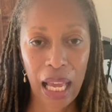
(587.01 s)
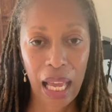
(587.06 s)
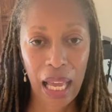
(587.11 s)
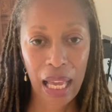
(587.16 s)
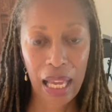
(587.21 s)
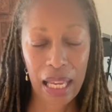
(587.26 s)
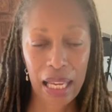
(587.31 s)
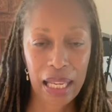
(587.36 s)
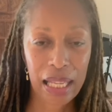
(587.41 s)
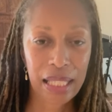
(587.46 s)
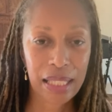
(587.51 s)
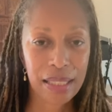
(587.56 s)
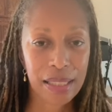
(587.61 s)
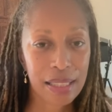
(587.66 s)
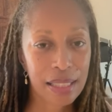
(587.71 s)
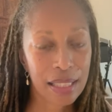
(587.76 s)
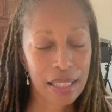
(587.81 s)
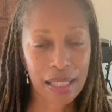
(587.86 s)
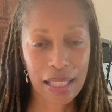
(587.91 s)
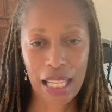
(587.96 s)

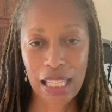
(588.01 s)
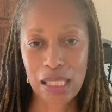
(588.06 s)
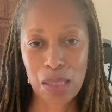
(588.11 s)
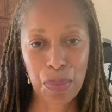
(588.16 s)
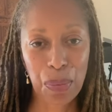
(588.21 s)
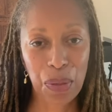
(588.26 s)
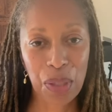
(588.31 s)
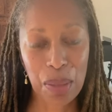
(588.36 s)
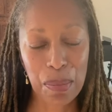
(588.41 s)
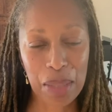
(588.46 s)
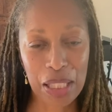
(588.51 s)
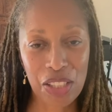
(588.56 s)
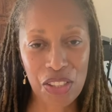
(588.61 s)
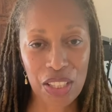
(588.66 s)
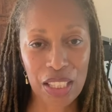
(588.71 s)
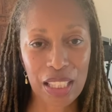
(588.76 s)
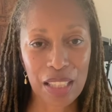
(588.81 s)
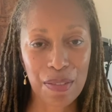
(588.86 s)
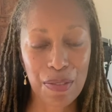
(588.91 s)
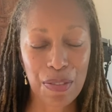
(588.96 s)
And that's pretty much
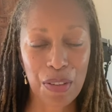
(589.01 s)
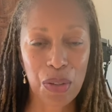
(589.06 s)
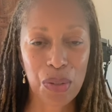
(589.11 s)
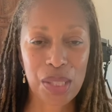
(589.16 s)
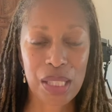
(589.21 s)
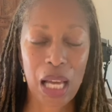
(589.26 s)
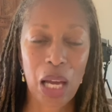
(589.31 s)
it, folks.